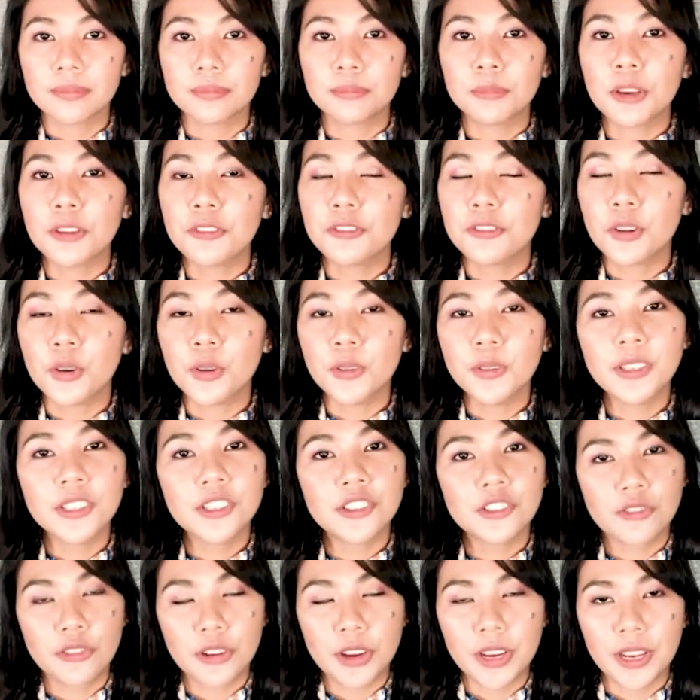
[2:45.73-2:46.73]
My phone
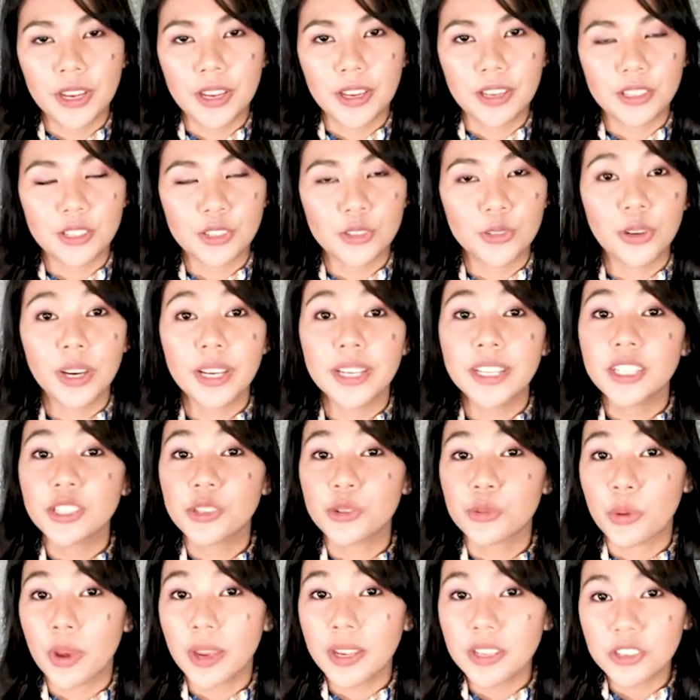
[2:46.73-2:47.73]
is ringing, so I need
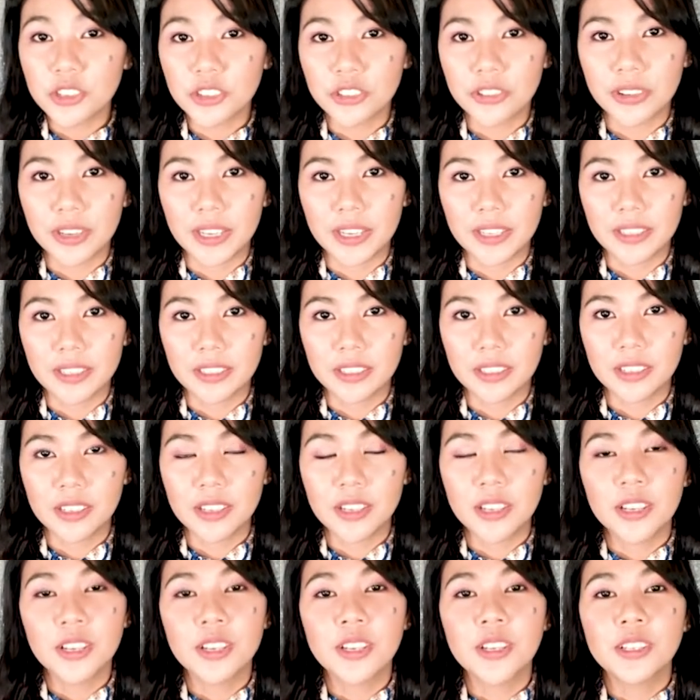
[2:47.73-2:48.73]
to answer it.
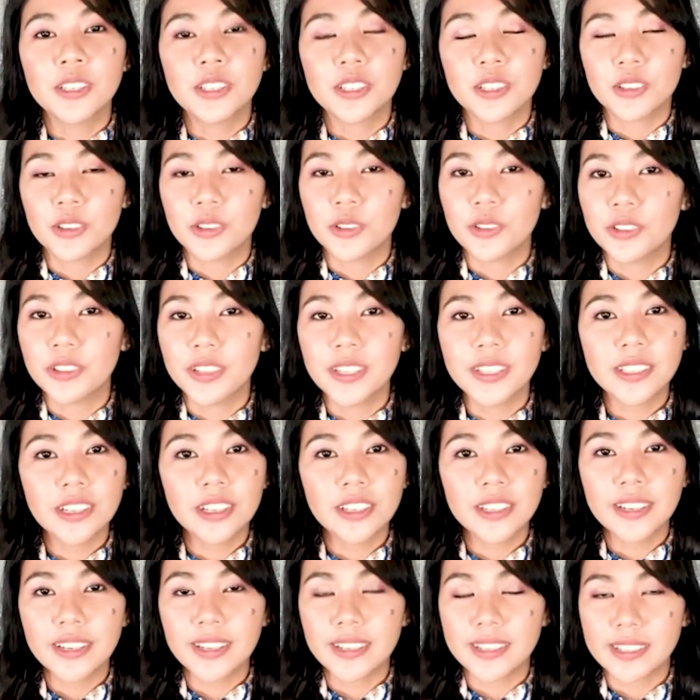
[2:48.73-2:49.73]
So these are
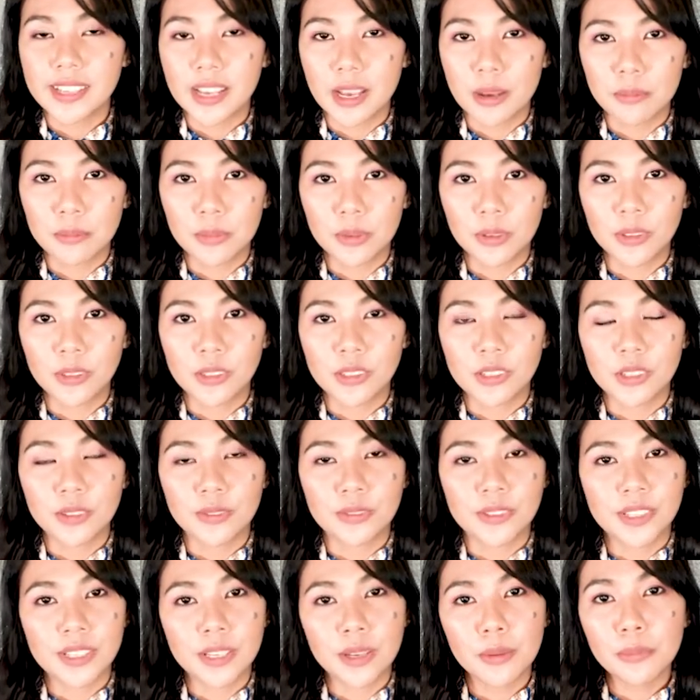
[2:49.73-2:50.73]
the examples of
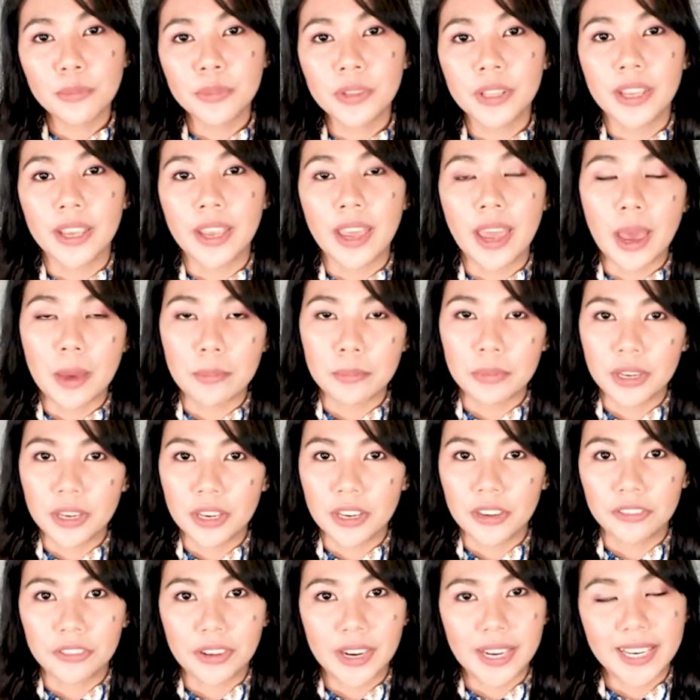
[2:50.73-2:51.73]
something
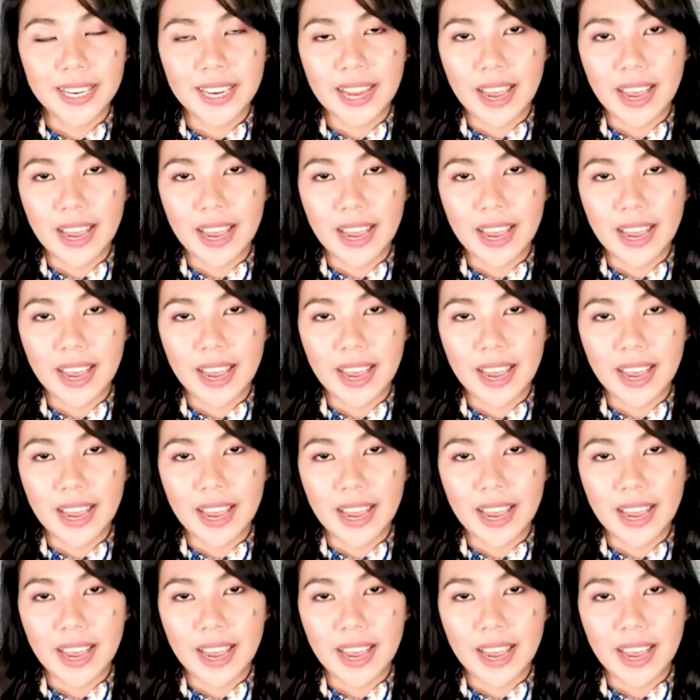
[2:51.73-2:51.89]
happening right